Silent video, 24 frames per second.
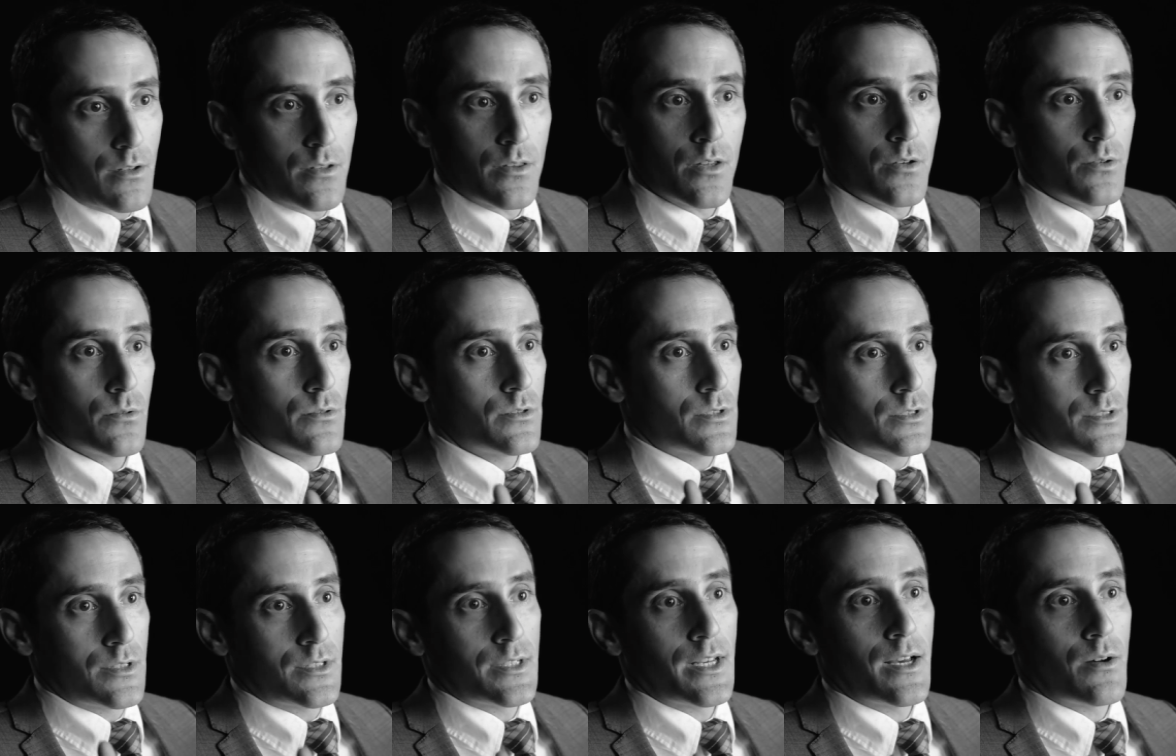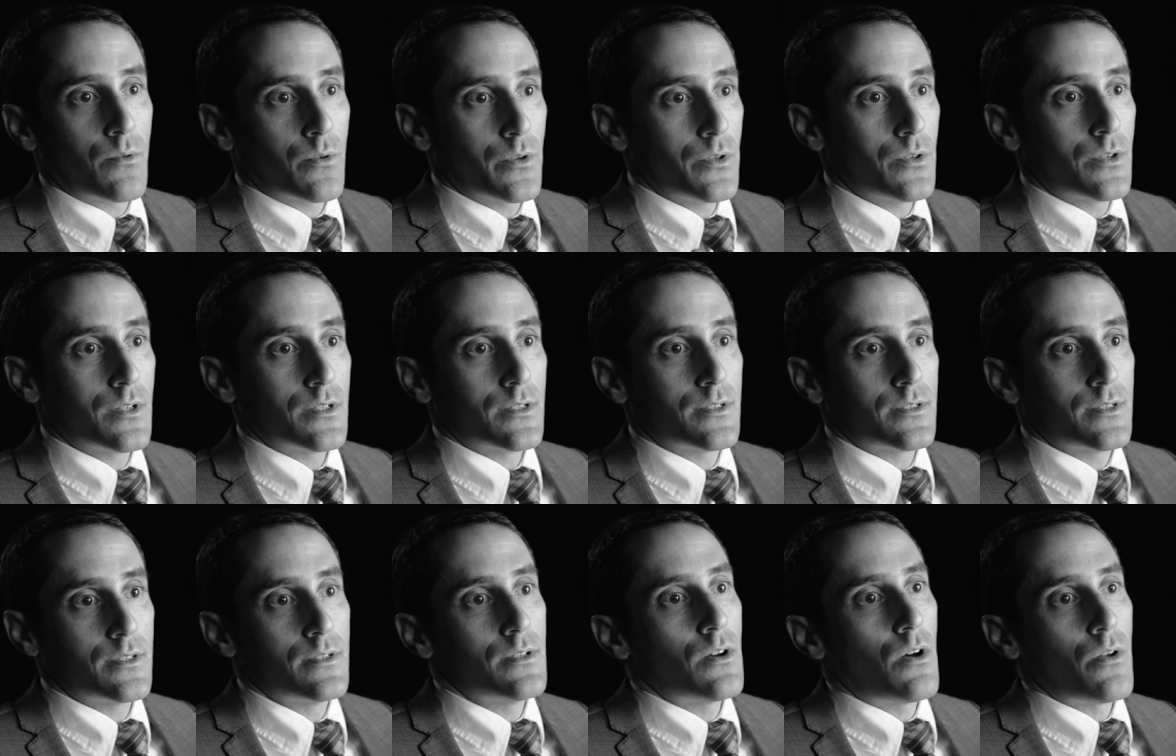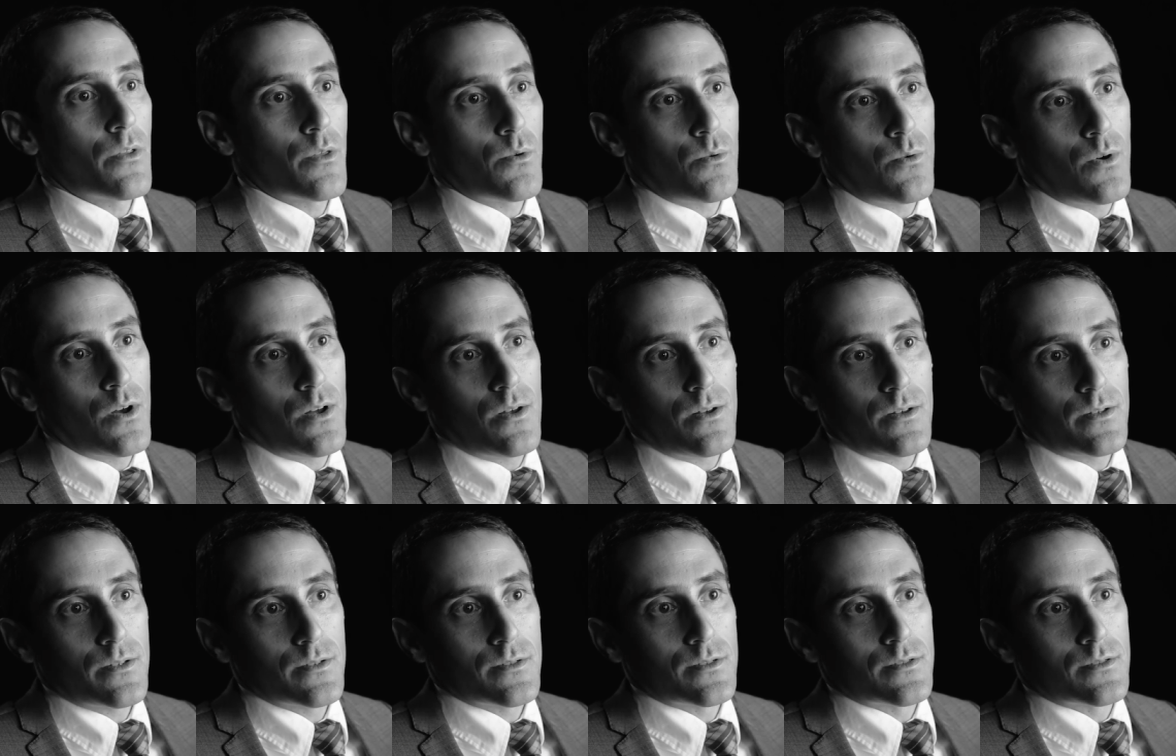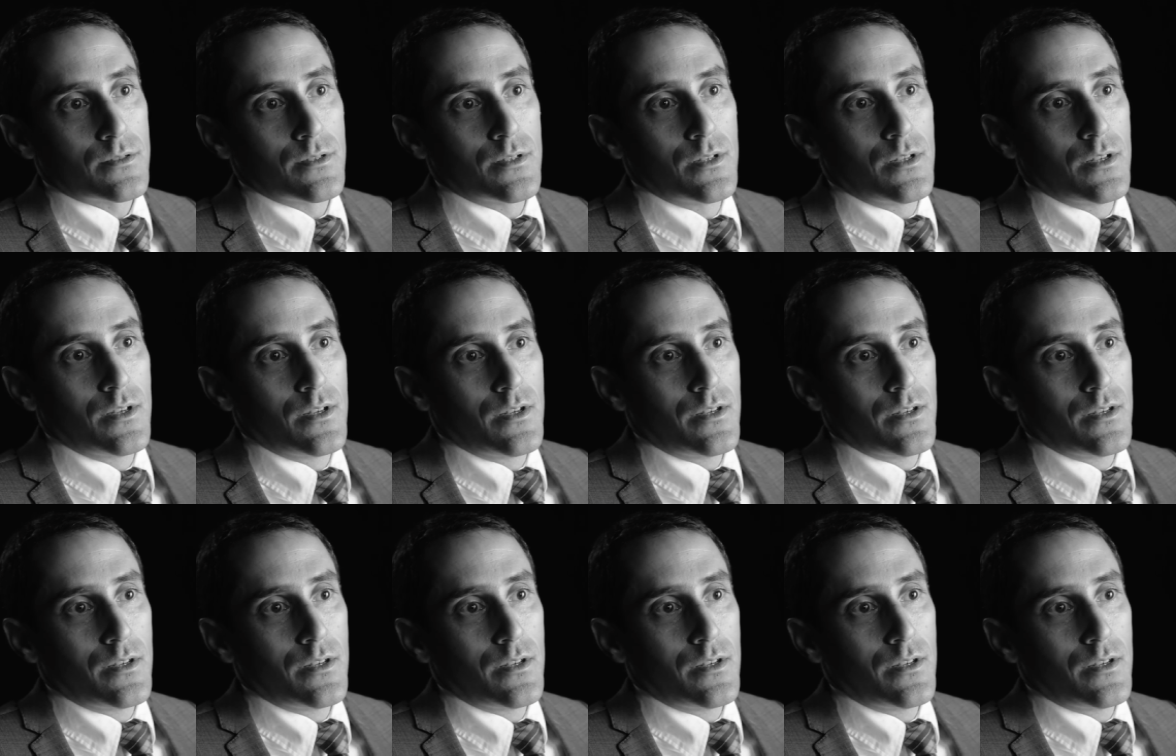closed set where you can see all the walls.